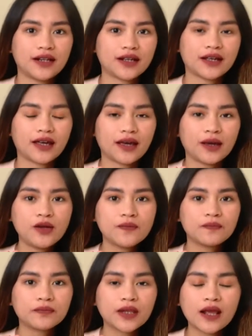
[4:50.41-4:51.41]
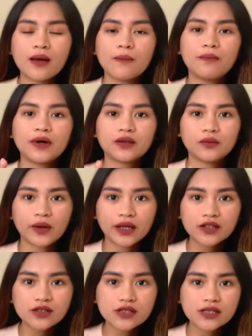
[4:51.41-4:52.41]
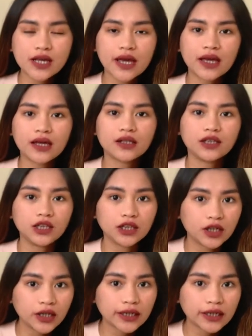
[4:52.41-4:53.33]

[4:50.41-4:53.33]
Okay? But when you say look,